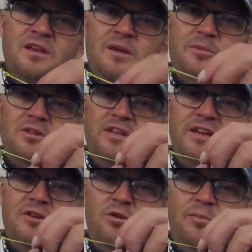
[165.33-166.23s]
I'm going to
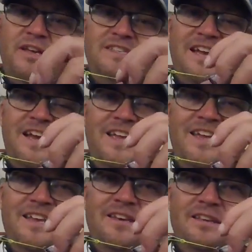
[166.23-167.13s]
let go of my tag
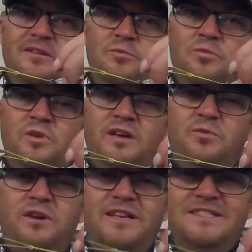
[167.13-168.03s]
end, and
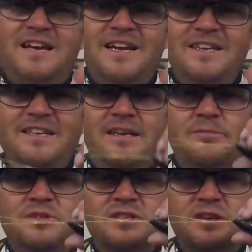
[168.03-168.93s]
when I tighten it,
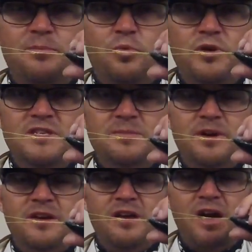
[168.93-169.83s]
I'm just going to moisten
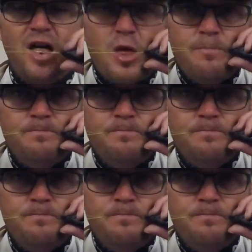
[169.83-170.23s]
my knot